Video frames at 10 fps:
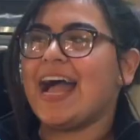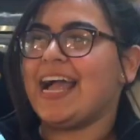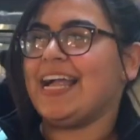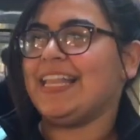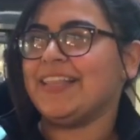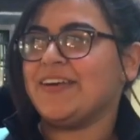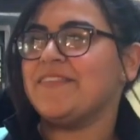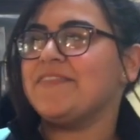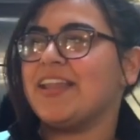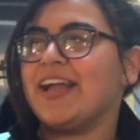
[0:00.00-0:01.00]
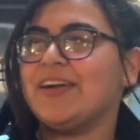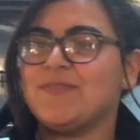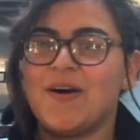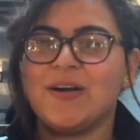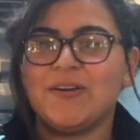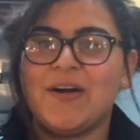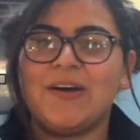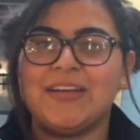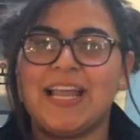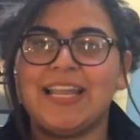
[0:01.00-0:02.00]
I love that I can walk
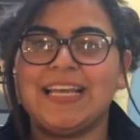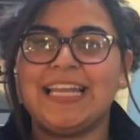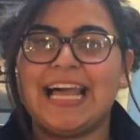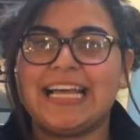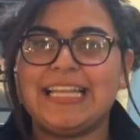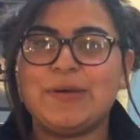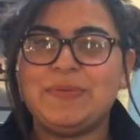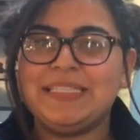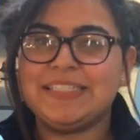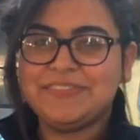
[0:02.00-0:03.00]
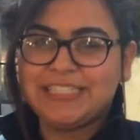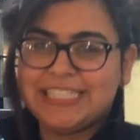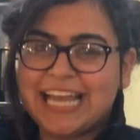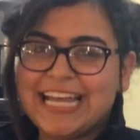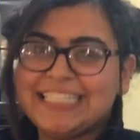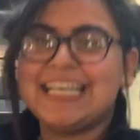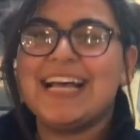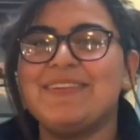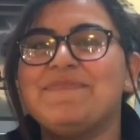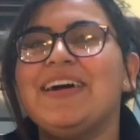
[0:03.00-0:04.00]
around looking like a little piece of shit,
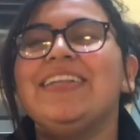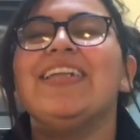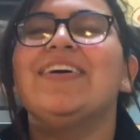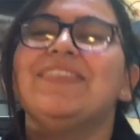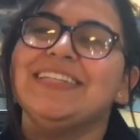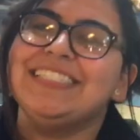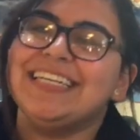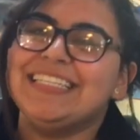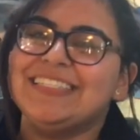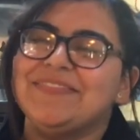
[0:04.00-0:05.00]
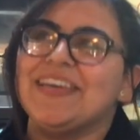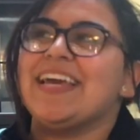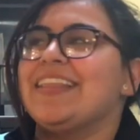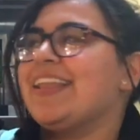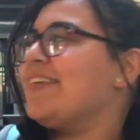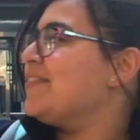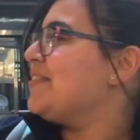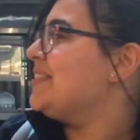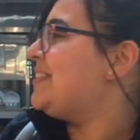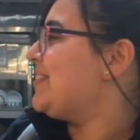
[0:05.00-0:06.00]
but no one judges me and that
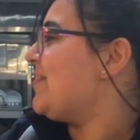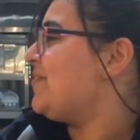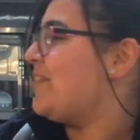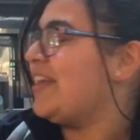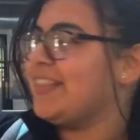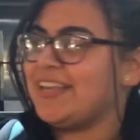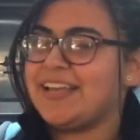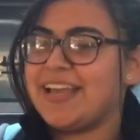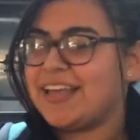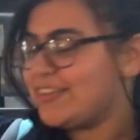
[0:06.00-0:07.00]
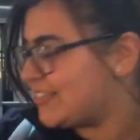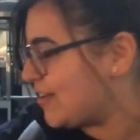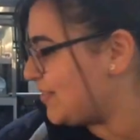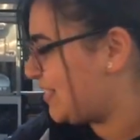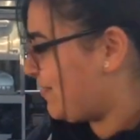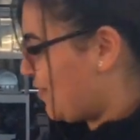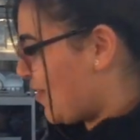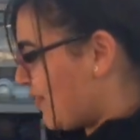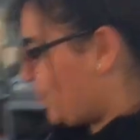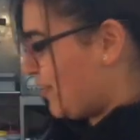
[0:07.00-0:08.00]
everyone's so friendly and there's always food
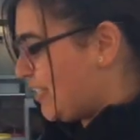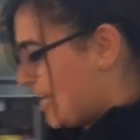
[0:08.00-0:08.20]
on the free